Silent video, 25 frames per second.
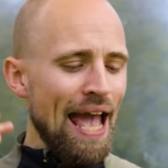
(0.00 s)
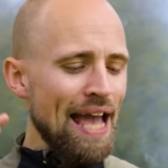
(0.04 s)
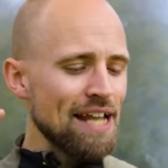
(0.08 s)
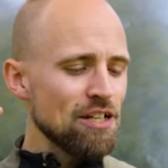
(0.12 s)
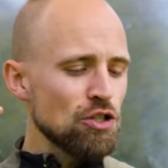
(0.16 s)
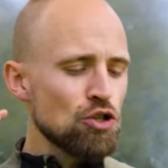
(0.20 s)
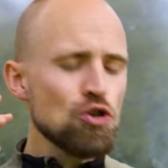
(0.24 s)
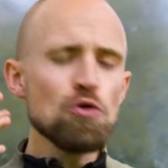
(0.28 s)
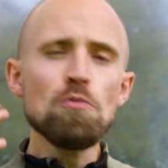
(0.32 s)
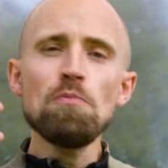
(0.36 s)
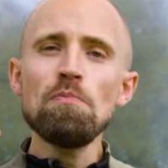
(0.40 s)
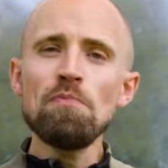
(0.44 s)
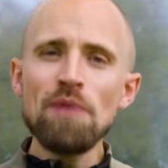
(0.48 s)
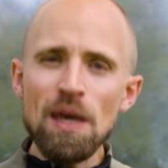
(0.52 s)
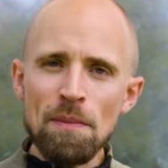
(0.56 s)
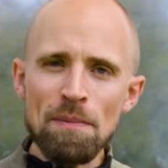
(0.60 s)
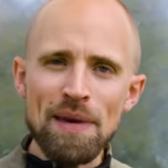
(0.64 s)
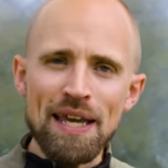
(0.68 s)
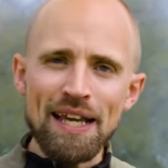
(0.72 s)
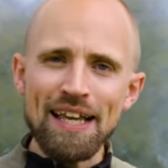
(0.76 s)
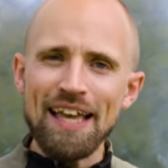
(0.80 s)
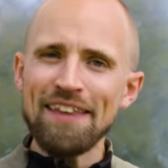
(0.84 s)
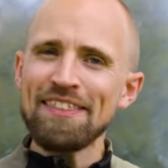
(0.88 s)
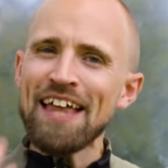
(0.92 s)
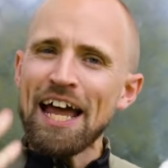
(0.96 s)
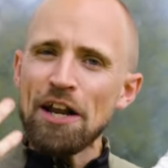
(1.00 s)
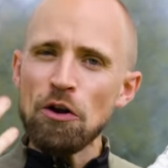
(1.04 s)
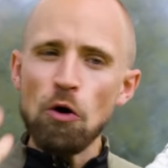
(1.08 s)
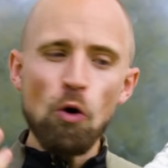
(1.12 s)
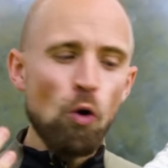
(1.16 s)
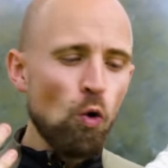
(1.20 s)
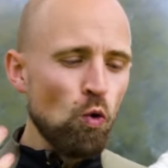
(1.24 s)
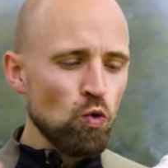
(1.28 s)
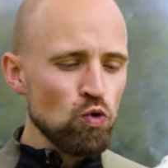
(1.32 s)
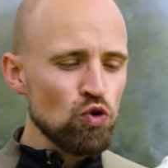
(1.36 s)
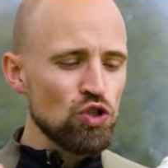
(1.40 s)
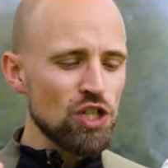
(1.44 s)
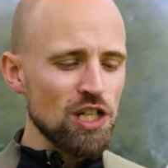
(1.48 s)
And to mimic that
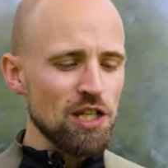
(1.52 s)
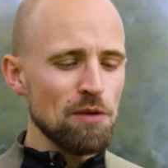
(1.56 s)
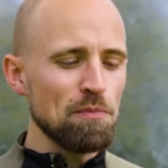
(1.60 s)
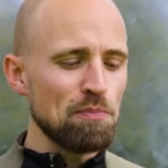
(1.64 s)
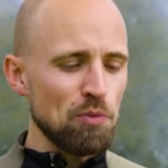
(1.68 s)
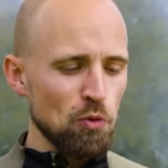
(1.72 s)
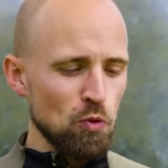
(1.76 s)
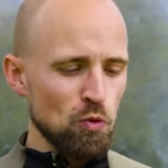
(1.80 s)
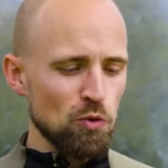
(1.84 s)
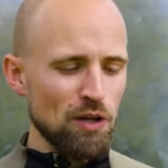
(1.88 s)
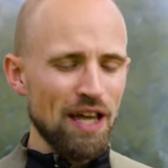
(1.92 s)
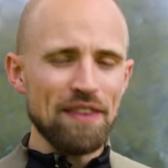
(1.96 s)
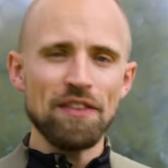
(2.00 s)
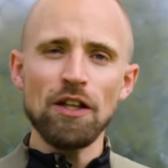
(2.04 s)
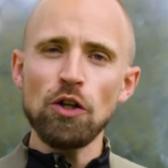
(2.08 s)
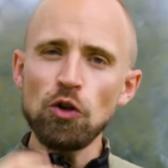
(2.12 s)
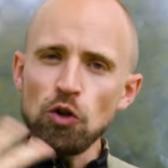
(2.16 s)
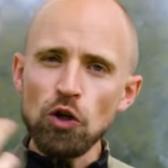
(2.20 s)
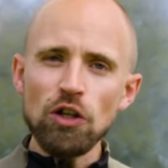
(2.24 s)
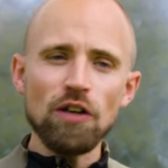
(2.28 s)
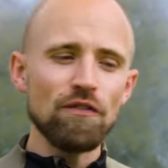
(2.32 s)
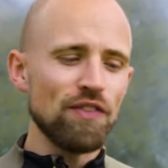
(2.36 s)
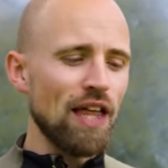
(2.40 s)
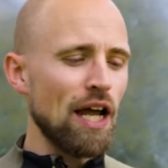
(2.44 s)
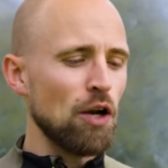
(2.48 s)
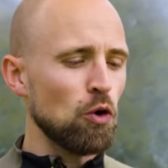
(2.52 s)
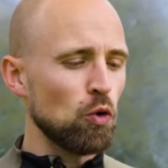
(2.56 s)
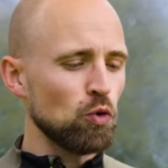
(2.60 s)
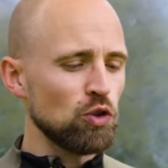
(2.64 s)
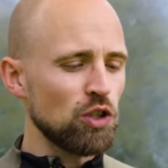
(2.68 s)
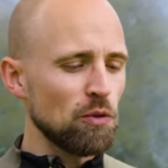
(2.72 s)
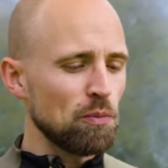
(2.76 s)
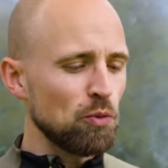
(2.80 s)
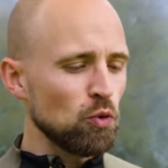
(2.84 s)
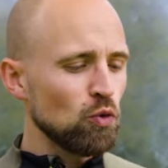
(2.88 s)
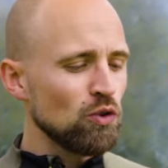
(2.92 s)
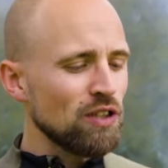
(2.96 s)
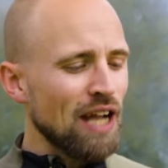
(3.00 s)
OG boot and the look of that OG
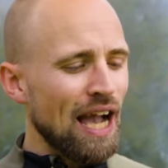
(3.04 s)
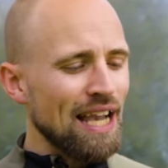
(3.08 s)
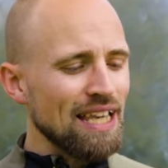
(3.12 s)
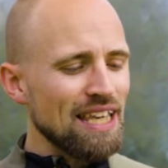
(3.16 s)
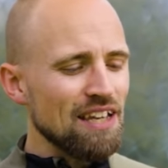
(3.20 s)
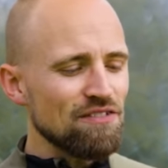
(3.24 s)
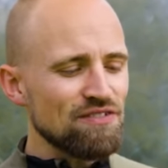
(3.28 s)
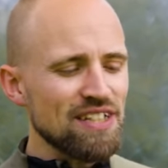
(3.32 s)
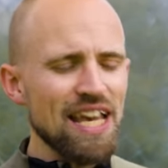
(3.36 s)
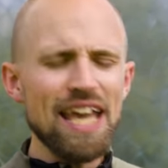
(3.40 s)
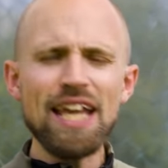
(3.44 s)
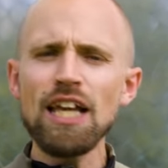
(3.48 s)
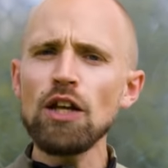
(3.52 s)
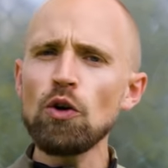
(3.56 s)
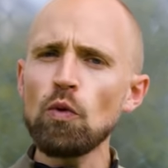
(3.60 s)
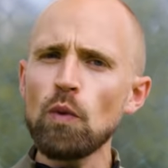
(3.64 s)
boot, Nike have taken